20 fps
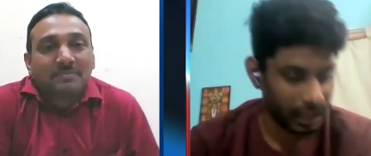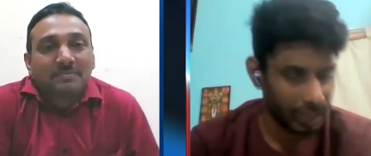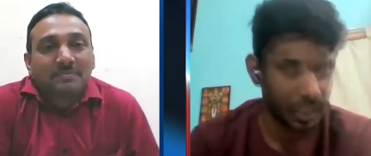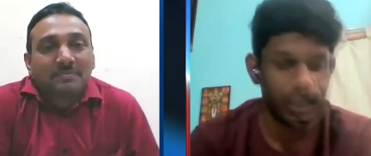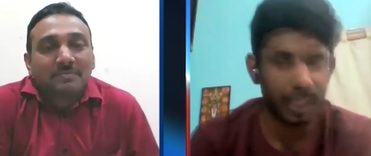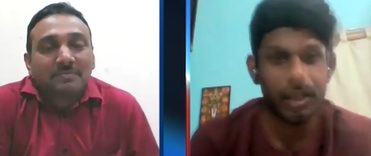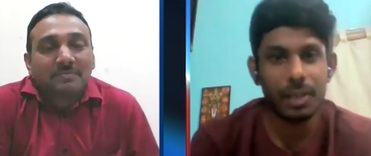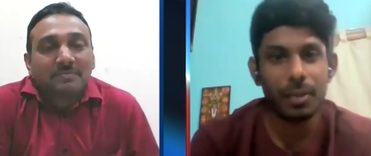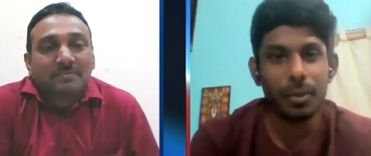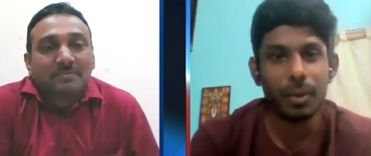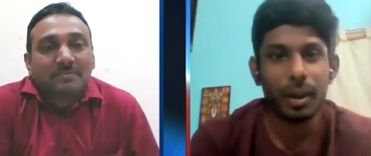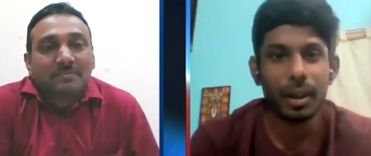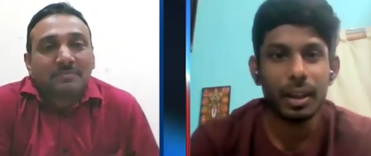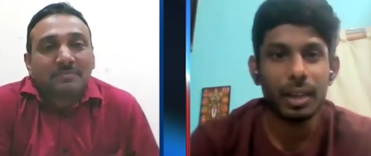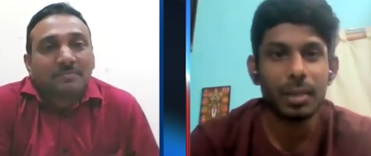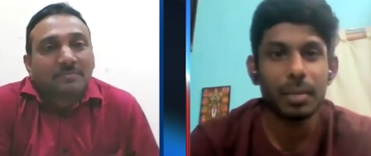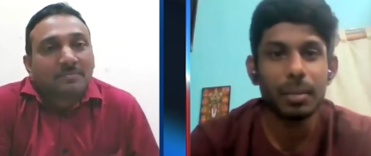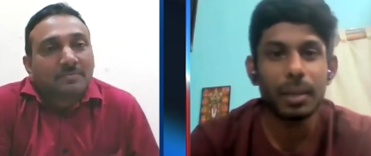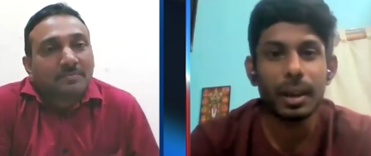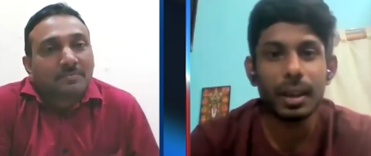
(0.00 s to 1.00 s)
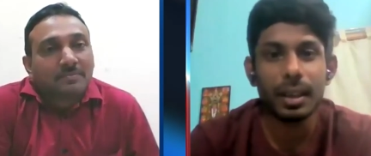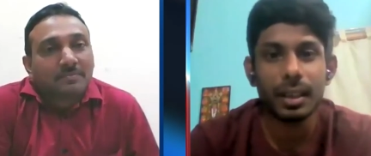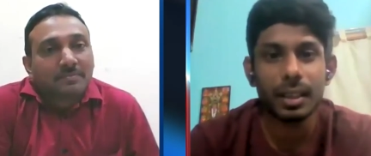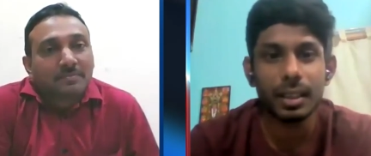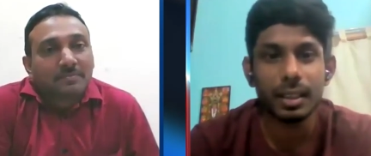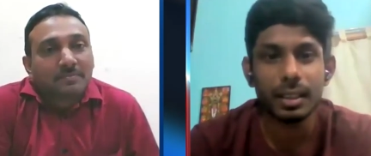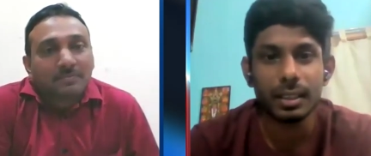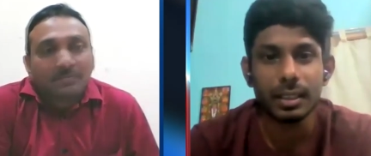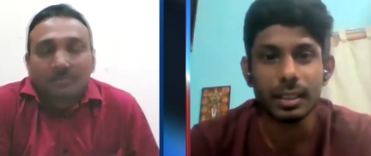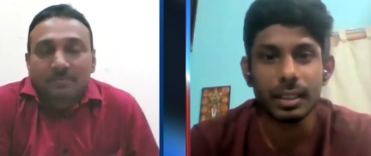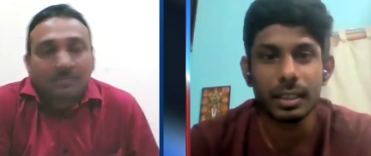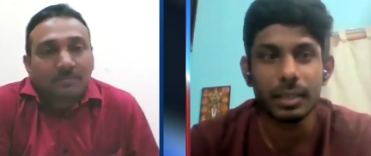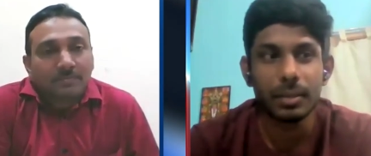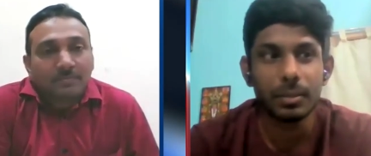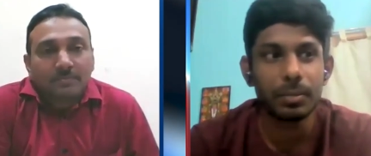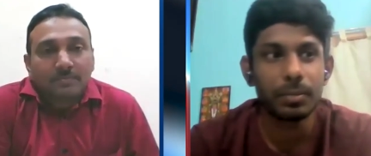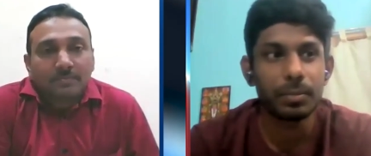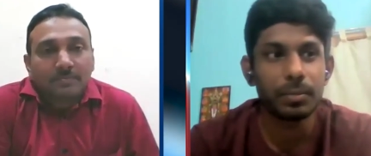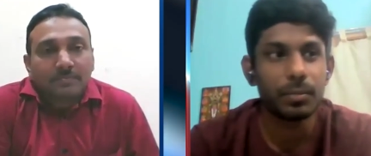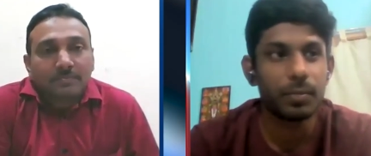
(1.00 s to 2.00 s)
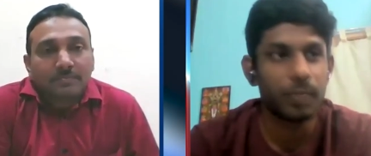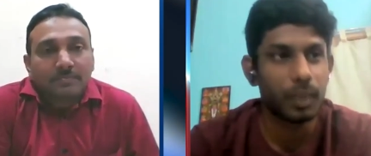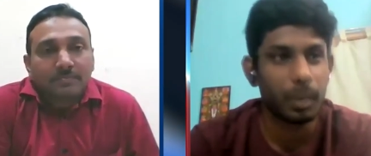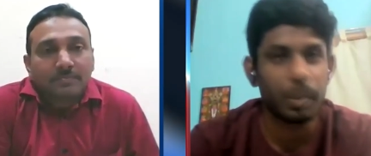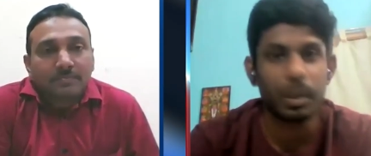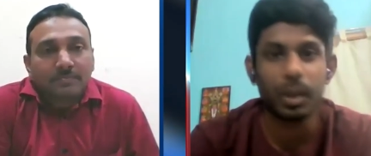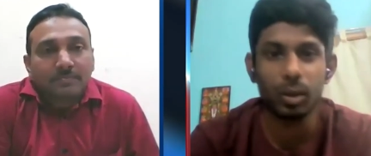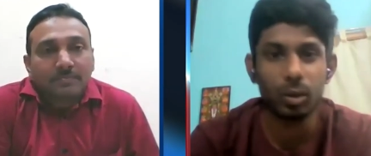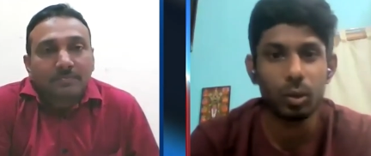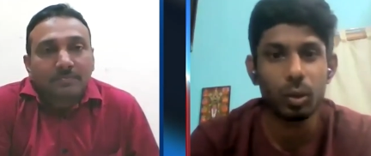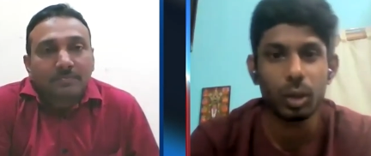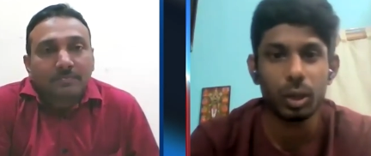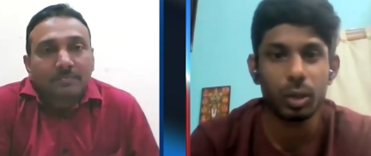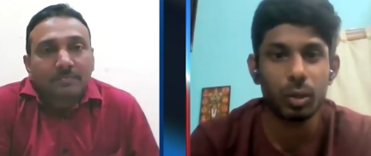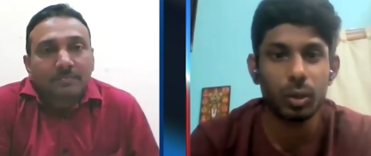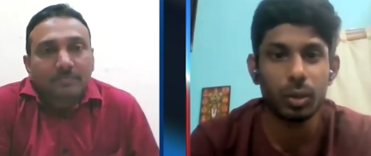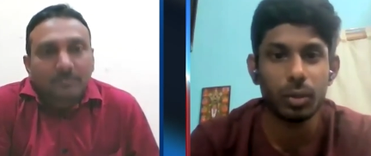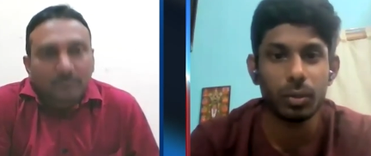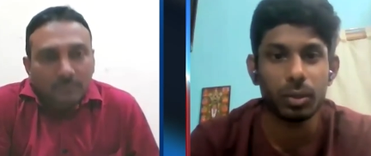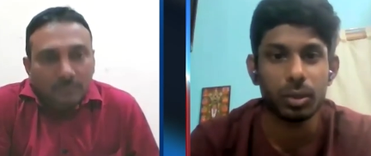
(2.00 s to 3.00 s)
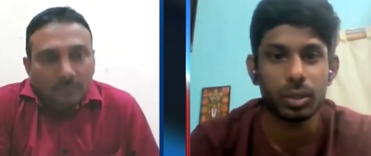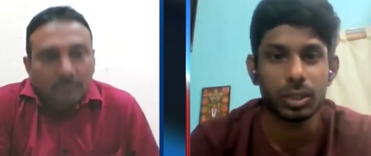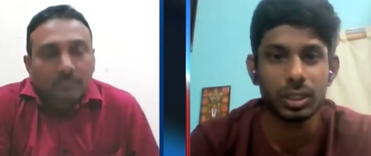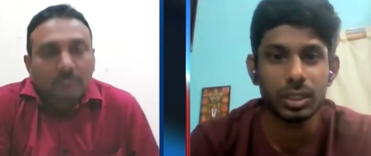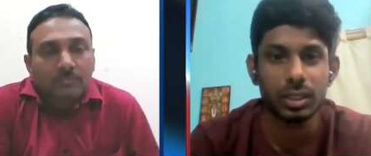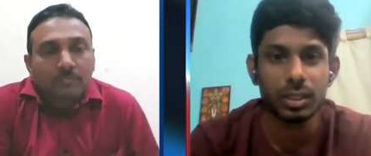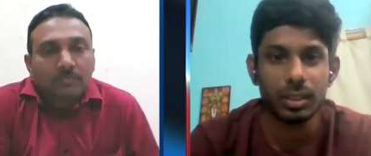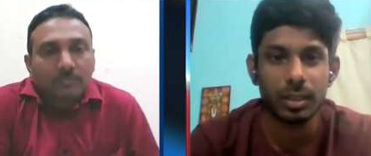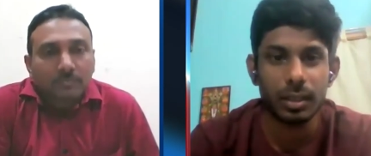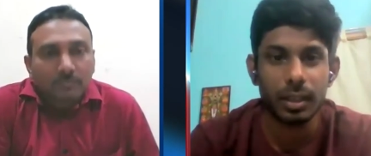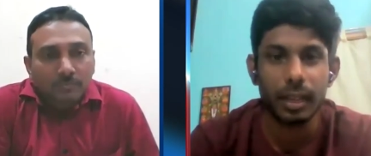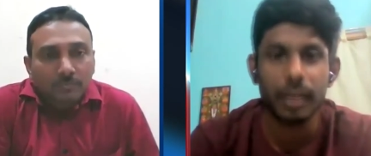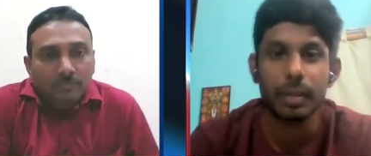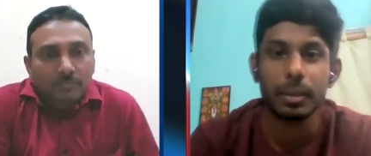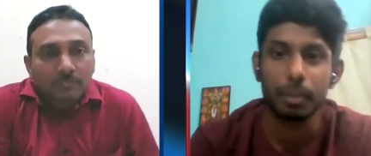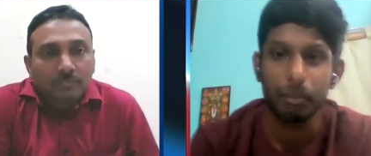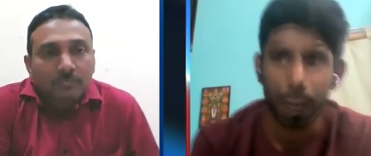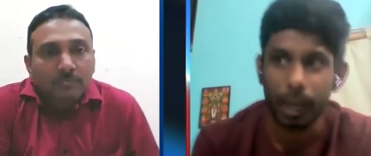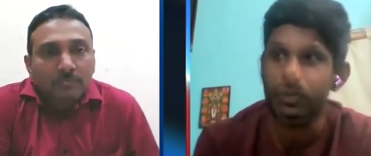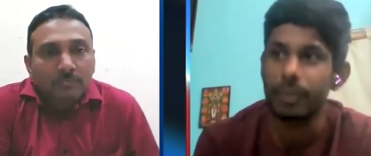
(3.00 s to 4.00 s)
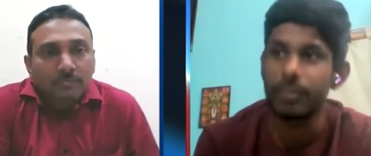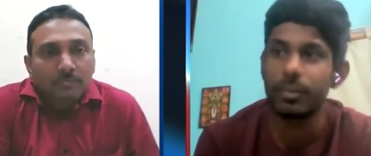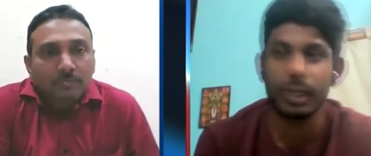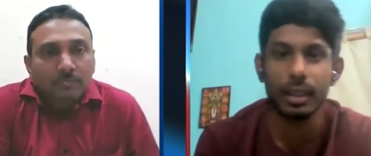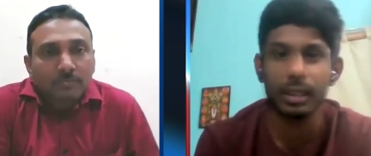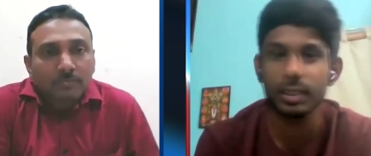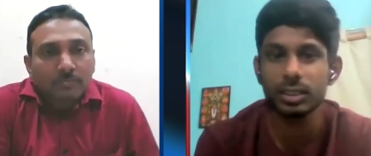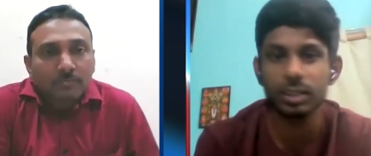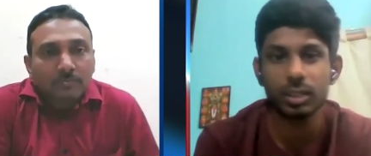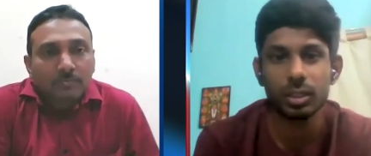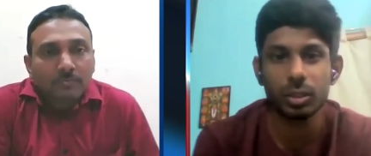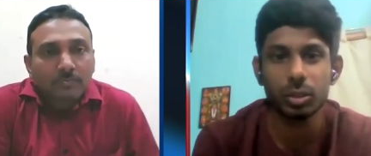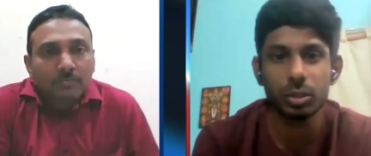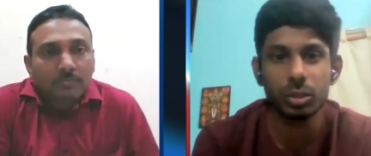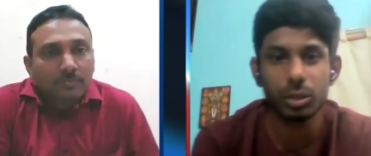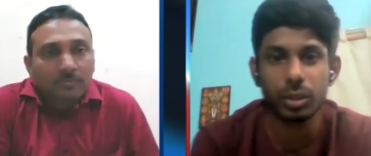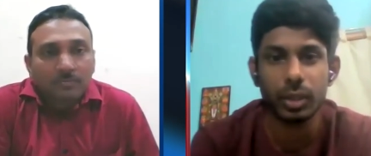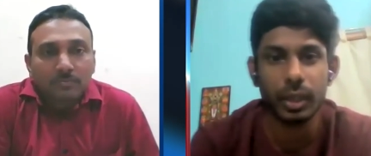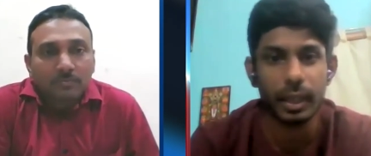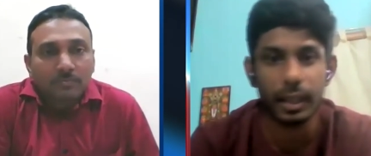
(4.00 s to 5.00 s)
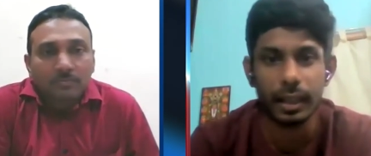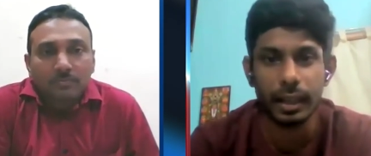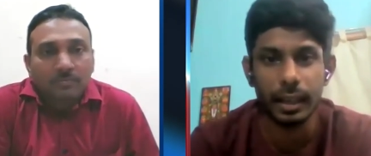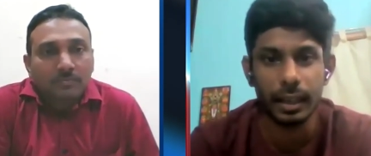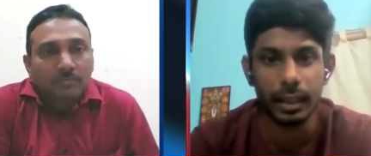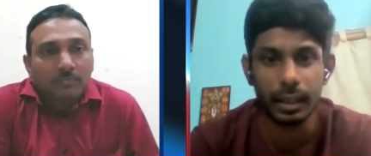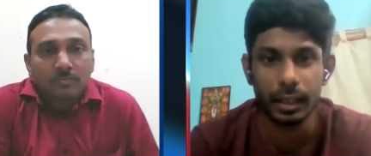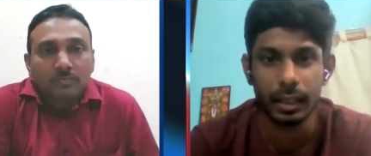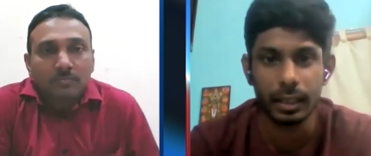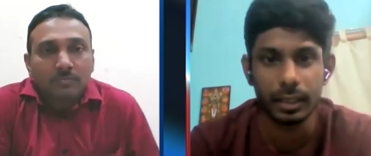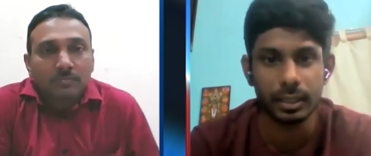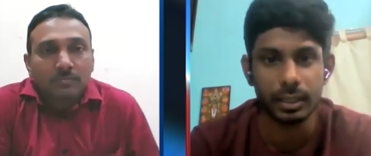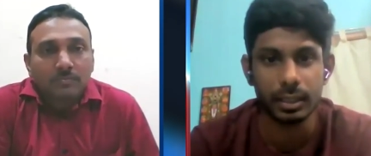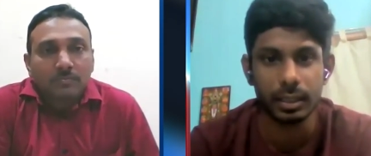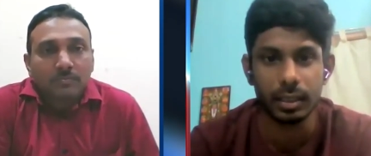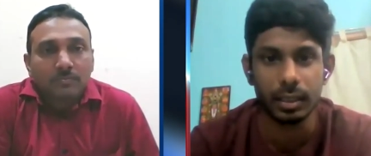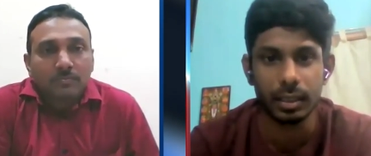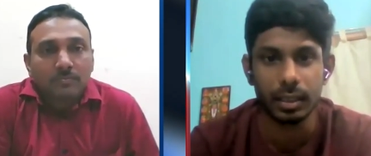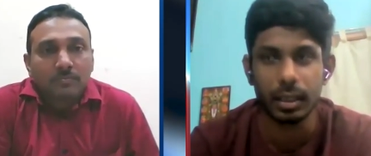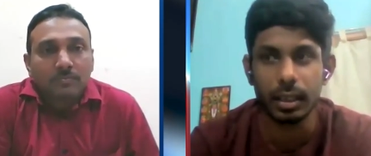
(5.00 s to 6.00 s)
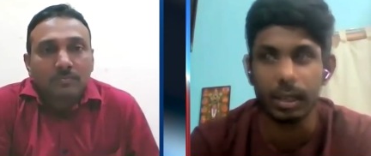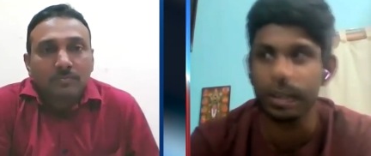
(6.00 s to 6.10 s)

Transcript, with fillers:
Speaker 1: Exactly 1 year back, in February 2024, sir. My friends used to take GATE, sir.